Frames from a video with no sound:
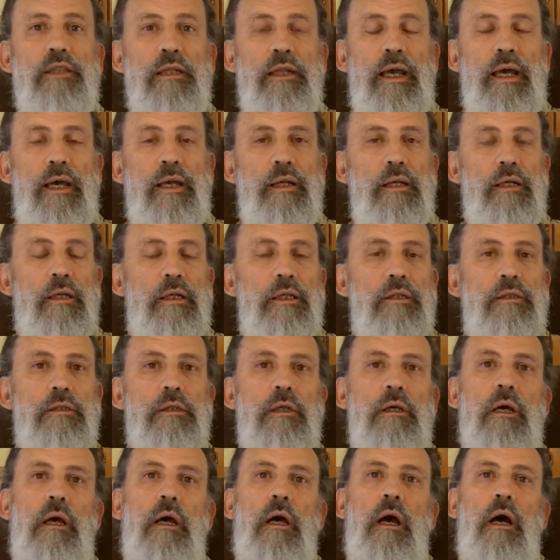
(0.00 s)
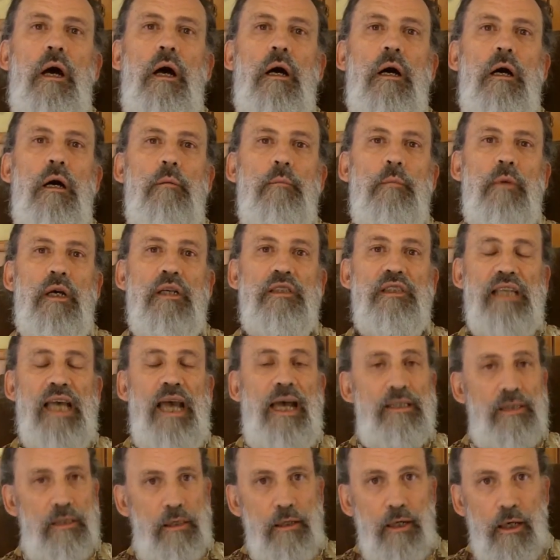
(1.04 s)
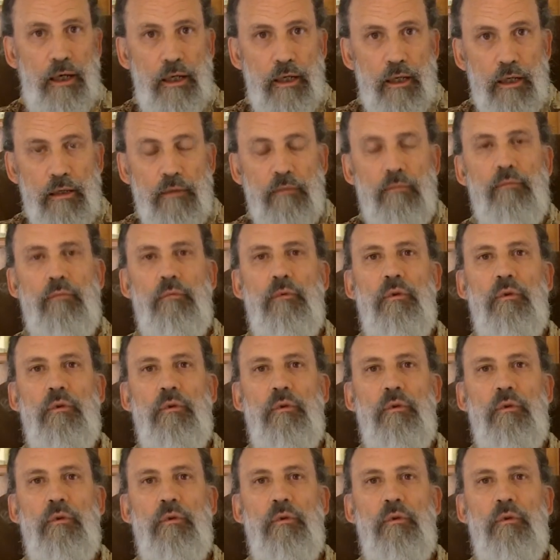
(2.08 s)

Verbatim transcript: and that is um, assassinating